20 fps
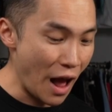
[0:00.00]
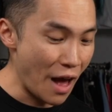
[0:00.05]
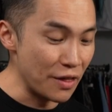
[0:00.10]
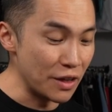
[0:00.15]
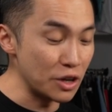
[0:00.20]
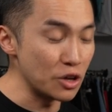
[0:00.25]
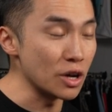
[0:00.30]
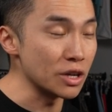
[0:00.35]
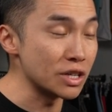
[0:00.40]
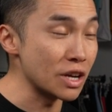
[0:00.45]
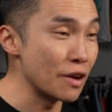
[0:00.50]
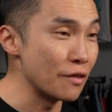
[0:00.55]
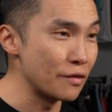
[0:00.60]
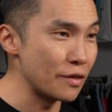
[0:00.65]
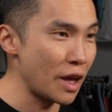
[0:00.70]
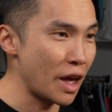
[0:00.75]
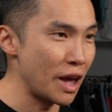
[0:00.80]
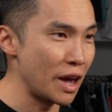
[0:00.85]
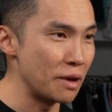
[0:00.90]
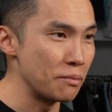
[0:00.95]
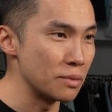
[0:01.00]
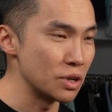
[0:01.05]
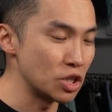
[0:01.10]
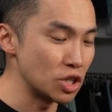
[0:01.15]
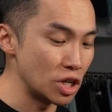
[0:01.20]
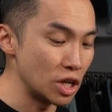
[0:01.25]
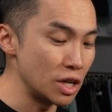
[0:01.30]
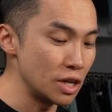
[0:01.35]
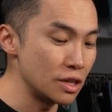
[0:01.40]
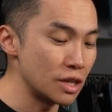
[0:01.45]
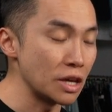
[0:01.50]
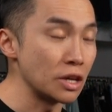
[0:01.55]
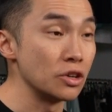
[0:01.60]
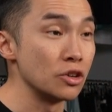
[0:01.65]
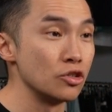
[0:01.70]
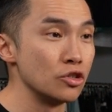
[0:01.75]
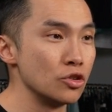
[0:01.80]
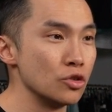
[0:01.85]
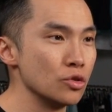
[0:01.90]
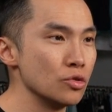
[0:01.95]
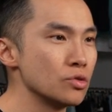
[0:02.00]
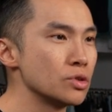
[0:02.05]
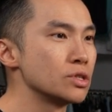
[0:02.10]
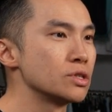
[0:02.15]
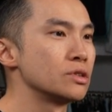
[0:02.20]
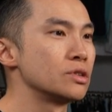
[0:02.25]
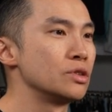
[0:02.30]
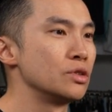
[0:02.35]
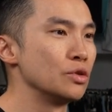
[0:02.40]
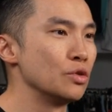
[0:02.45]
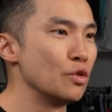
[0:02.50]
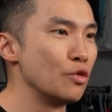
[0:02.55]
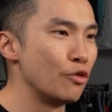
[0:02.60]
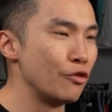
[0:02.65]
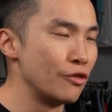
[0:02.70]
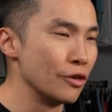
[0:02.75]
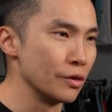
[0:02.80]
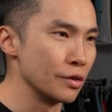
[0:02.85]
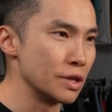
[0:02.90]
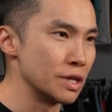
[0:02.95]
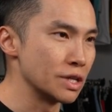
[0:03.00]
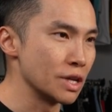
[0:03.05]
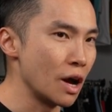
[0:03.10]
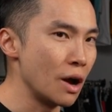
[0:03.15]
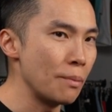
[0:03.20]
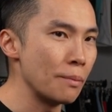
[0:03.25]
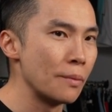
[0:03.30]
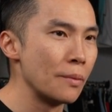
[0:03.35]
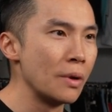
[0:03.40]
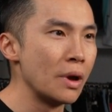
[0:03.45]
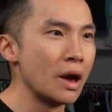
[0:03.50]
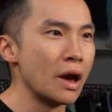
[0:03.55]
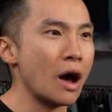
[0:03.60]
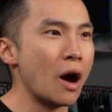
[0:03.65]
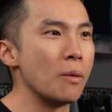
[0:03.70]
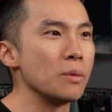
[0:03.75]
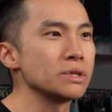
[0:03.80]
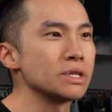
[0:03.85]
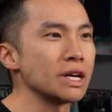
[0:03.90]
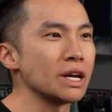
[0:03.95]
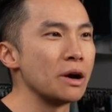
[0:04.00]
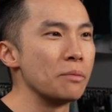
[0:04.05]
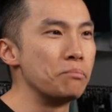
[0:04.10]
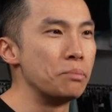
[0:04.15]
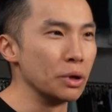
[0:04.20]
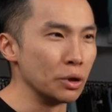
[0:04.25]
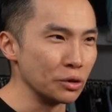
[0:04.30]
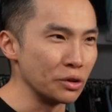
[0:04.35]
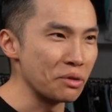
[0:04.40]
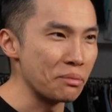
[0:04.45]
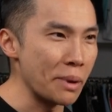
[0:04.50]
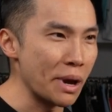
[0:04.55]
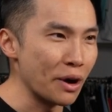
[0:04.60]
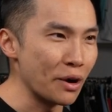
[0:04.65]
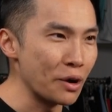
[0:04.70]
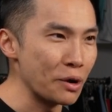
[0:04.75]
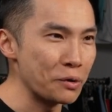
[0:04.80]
And then you actually have a machine that you use to fill these up, almost like a Build-A-Bear,